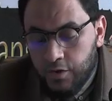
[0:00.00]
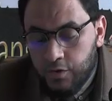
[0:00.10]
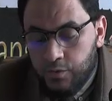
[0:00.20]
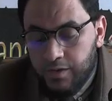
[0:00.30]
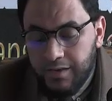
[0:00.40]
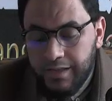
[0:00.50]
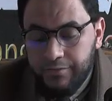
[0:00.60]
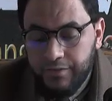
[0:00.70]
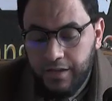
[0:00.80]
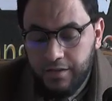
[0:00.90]
who
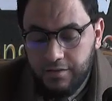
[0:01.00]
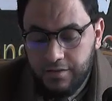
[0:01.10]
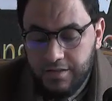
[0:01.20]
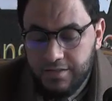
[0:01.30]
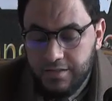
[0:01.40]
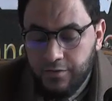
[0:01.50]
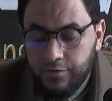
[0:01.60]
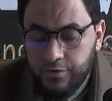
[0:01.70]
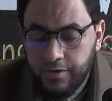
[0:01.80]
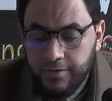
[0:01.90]
alleviated his
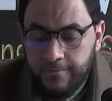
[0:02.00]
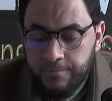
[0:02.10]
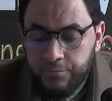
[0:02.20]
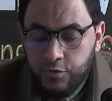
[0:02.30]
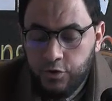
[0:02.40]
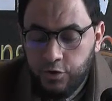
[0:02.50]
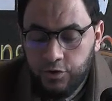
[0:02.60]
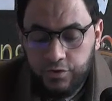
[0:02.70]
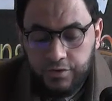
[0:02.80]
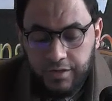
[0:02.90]
suffering,
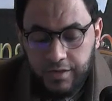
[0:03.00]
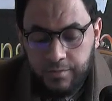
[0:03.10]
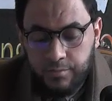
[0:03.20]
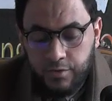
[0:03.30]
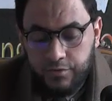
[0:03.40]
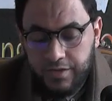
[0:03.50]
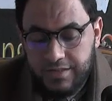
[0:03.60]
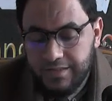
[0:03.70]
cured him of his